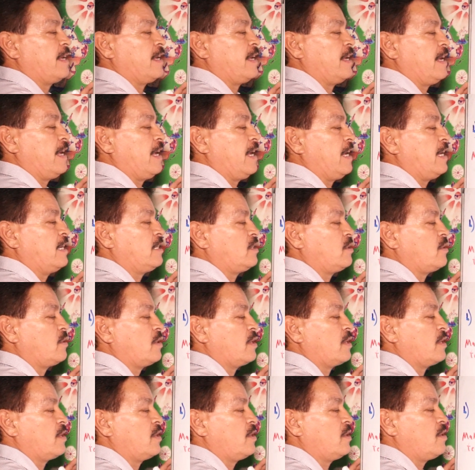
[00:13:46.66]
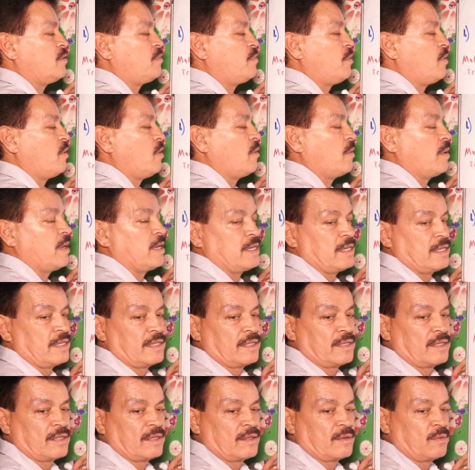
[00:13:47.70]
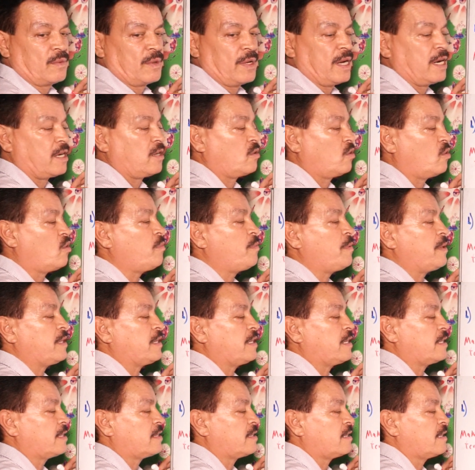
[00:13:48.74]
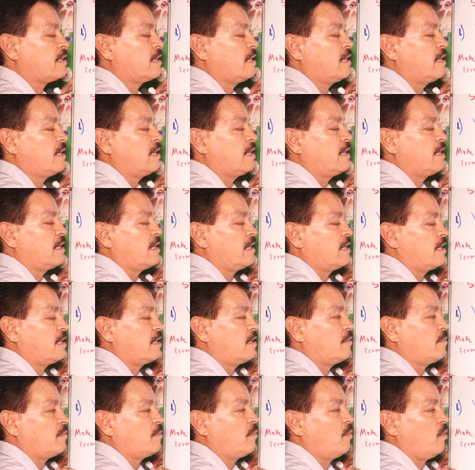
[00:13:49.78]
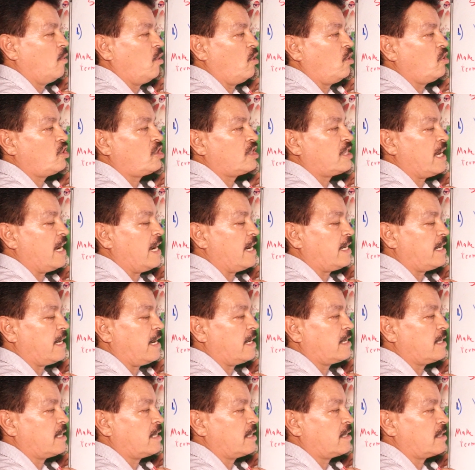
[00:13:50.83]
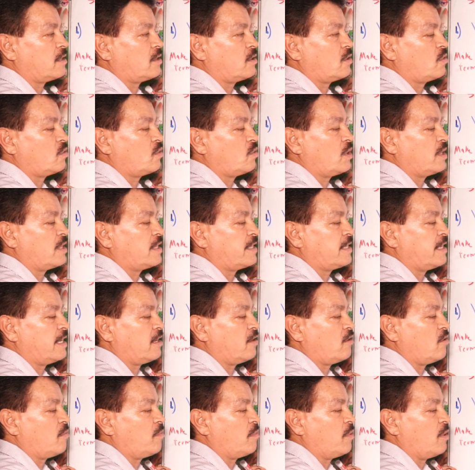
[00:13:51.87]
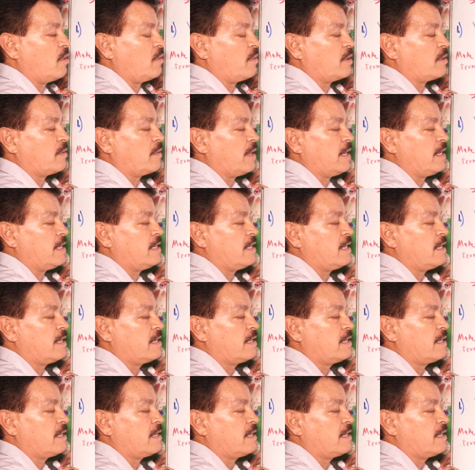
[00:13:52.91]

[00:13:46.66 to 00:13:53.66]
x to the 3rd power. We are grouping these. Both are to the 2nd power, right?